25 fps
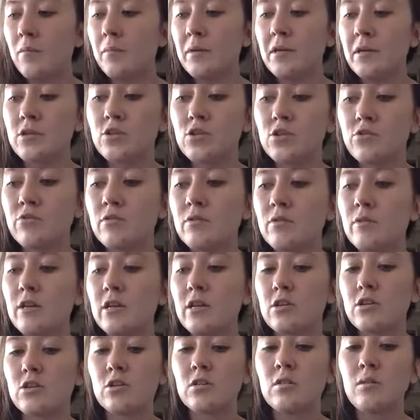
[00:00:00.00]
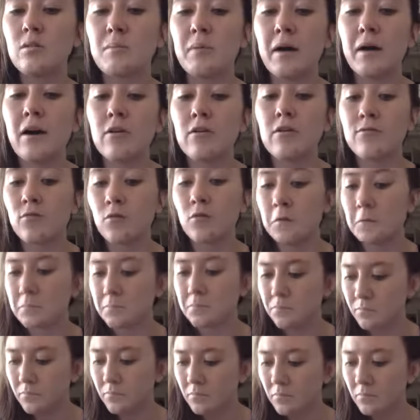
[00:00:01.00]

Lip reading: Extremely, extremely powerful.